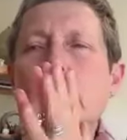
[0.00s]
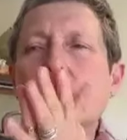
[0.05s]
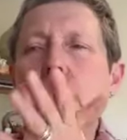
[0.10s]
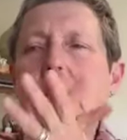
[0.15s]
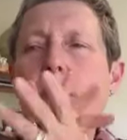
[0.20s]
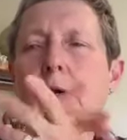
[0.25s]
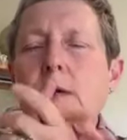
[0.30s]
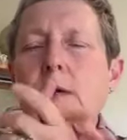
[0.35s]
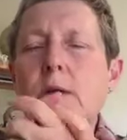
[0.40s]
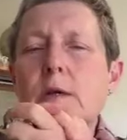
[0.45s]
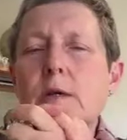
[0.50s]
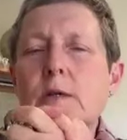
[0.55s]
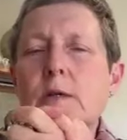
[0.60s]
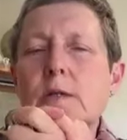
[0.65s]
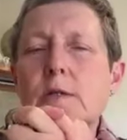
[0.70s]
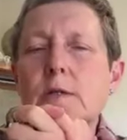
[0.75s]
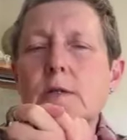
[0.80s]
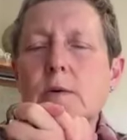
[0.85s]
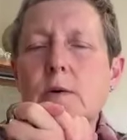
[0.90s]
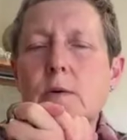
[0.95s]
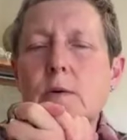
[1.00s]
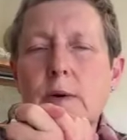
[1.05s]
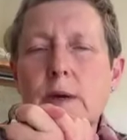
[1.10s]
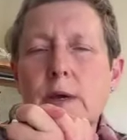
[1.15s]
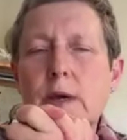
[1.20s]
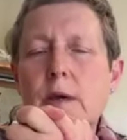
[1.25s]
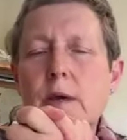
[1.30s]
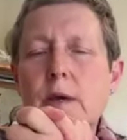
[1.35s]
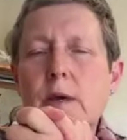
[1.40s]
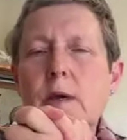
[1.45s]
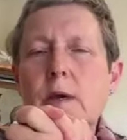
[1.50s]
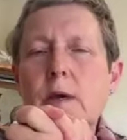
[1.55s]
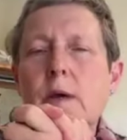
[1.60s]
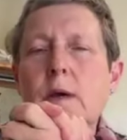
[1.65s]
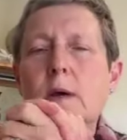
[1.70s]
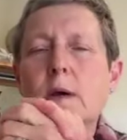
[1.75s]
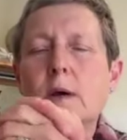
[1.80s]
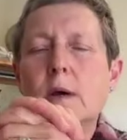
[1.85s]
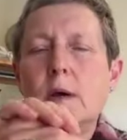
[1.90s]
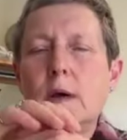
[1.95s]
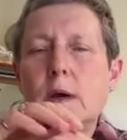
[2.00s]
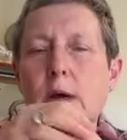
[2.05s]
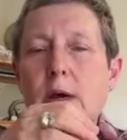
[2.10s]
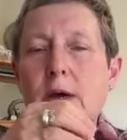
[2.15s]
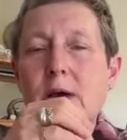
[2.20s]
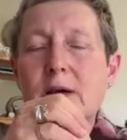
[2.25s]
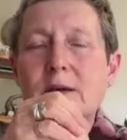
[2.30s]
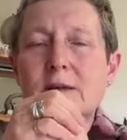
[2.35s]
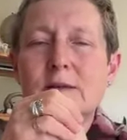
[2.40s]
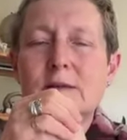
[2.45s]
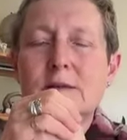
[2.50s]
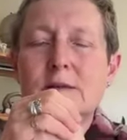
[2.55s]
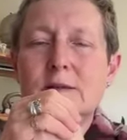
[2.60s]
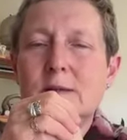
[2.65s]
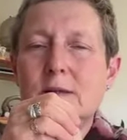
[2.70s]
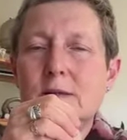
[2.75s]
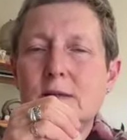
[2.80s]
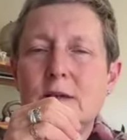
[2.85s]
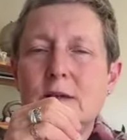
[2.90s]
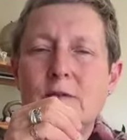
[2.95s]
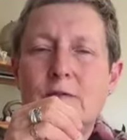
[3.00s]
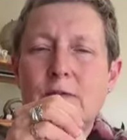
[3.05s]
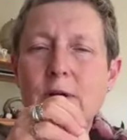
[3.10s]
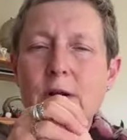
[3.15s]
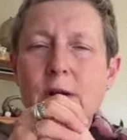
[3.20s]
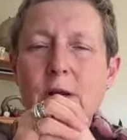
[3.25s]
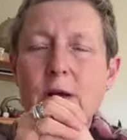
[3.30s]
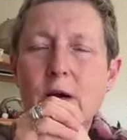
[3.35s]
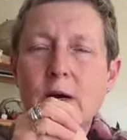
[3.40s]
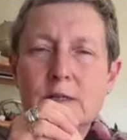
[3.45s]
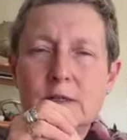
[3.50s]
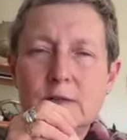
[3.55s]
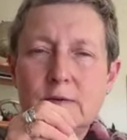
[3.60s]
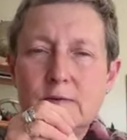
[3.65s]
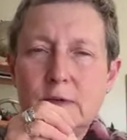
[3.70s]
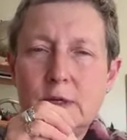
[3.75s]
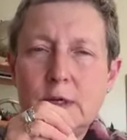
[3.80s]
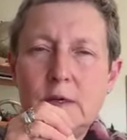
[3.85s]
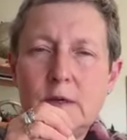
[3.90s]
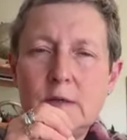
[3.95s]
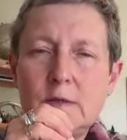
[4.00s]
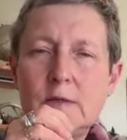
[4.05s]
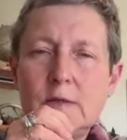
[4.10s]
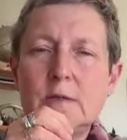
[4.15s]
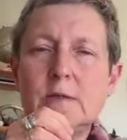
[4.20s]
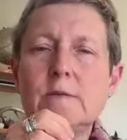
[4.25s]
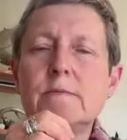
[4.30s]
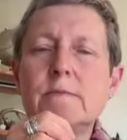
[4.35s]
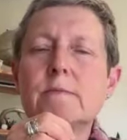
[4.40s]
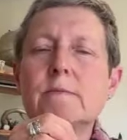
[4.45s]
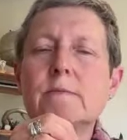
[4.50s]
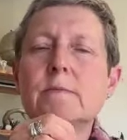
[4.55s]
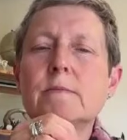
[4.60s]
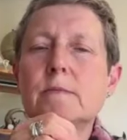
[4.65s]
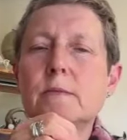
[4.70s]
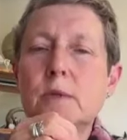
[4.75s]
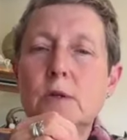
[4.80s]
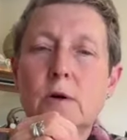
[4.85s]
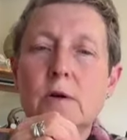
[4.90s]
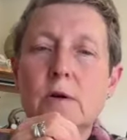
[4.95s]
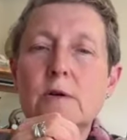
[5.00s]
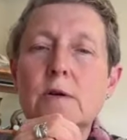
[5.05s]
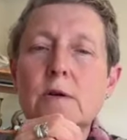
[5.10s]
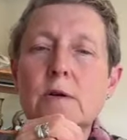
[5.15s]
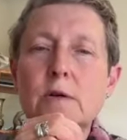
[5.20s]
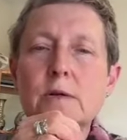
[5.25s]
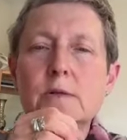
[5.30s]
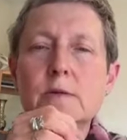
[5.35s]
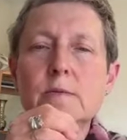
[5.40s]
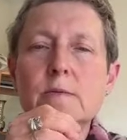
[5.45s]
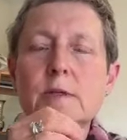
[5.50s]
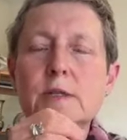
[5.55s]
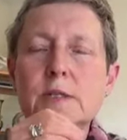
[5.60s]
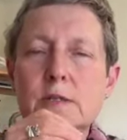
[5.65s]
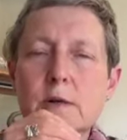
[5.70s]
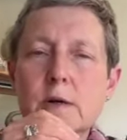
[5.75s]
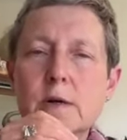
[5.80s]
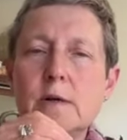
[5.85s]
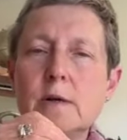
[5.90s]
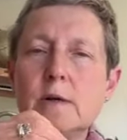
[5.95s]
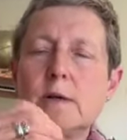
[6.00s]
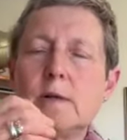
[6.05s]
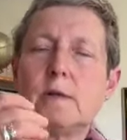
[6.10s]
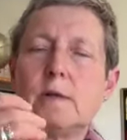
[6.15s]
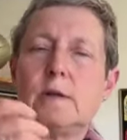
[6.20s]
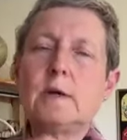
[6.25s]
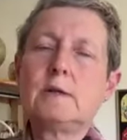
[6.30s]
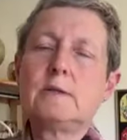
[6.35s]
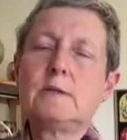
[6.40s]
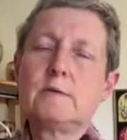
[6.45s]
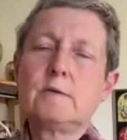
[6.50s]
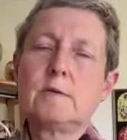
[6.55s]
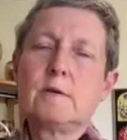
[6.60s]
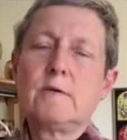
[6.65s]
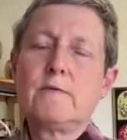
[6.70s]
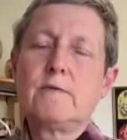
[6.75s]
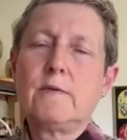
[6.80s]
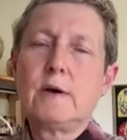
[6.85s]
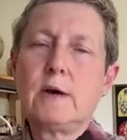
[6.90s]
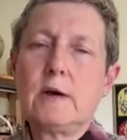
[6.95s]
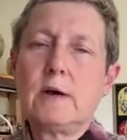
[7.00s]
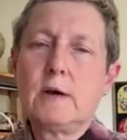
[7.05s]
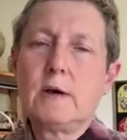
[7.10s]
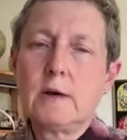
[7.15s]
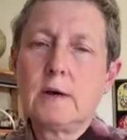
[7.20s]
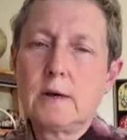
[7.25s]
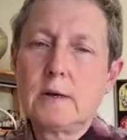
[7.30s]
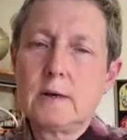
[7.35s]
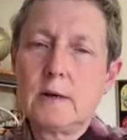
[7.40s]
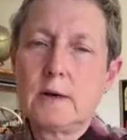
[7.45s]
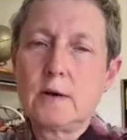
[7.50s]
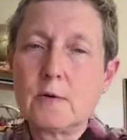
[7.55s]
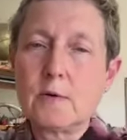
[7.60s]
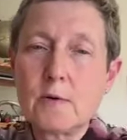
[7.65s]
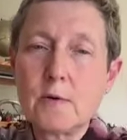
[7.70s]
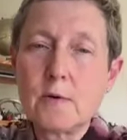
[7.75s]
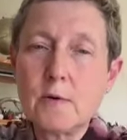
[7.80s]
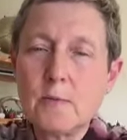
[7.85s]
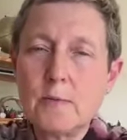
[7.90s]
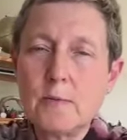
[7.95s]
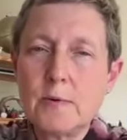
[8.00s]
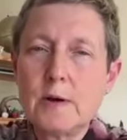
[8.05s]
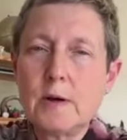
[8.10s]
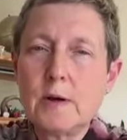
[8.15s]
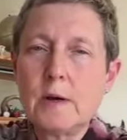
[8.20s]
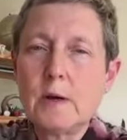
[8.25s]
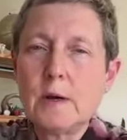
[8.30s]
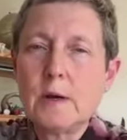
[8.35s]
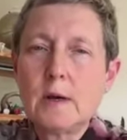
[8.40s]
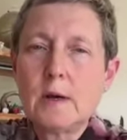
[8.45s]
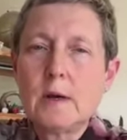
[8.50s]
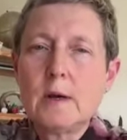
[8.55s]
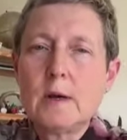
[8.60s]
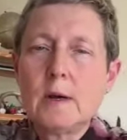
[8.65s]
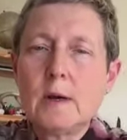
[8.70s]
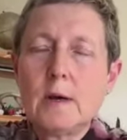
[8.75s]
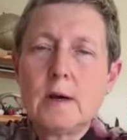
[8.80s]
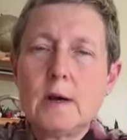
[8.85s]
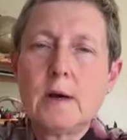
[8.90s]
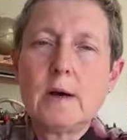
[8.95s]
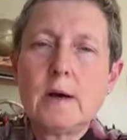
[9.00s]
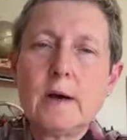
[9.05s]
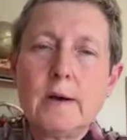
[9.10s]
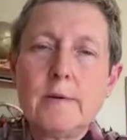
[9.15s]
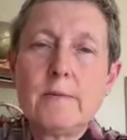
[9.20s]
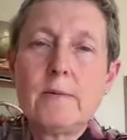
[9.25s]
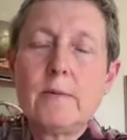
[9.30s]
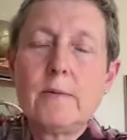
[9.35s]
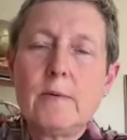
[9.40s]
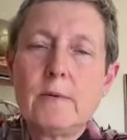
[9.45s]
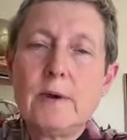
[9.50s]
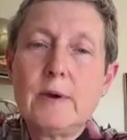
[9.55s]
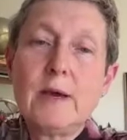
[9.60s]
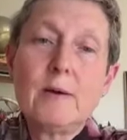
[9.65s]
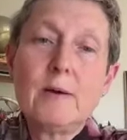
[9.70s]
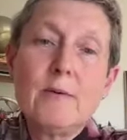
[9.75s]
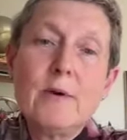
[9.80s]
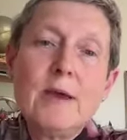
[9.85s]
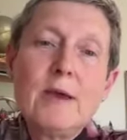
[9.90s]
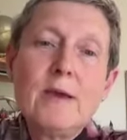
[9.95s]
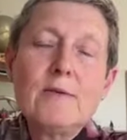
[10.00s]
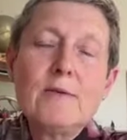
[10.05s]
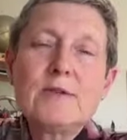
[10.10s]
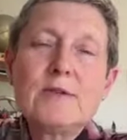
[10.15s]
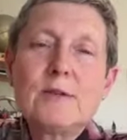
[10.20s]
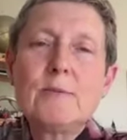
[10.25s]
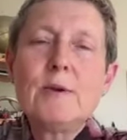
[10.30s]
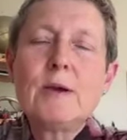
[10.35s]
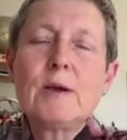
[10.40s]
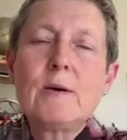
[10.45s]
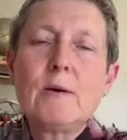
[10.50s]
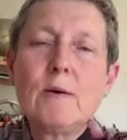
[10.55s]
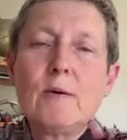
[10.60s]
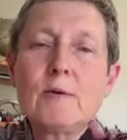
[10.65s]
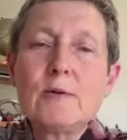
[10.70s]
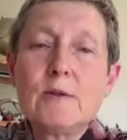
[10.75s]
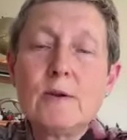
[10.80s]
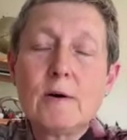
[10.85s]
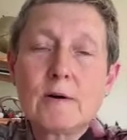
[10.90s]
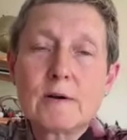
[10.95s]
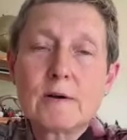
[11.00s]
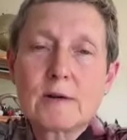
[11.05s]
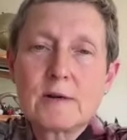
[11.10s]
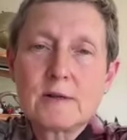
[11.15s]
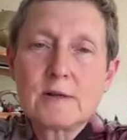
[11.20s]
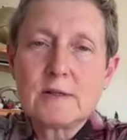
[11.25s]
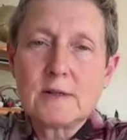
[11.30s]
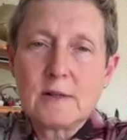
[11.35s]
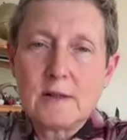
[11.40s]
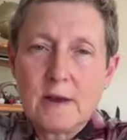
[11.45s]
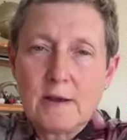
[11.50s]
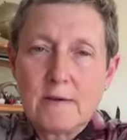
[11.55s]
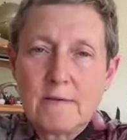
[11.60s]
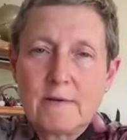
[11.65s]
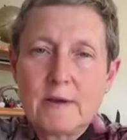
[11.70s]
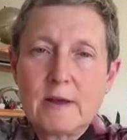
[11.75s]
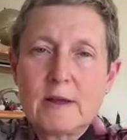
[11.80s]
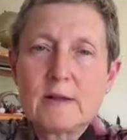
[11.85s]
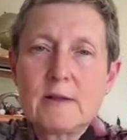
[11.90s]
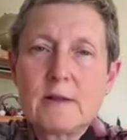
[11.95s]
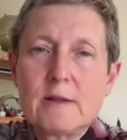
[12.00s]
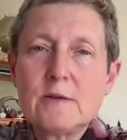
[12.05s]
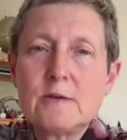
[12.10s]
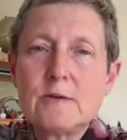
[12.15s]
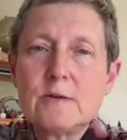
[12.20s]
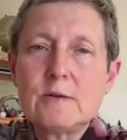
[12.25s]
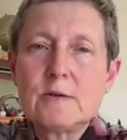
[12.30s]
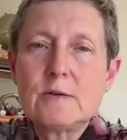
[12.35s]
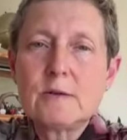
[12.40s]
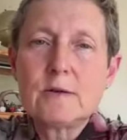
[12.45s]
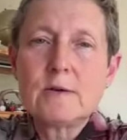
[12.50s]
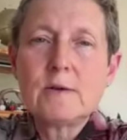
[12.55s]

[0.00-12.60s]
thing is, we, as different kinds of Ds, doctors, we started that sort of a group. We used to be called Doctors in LifeVantage.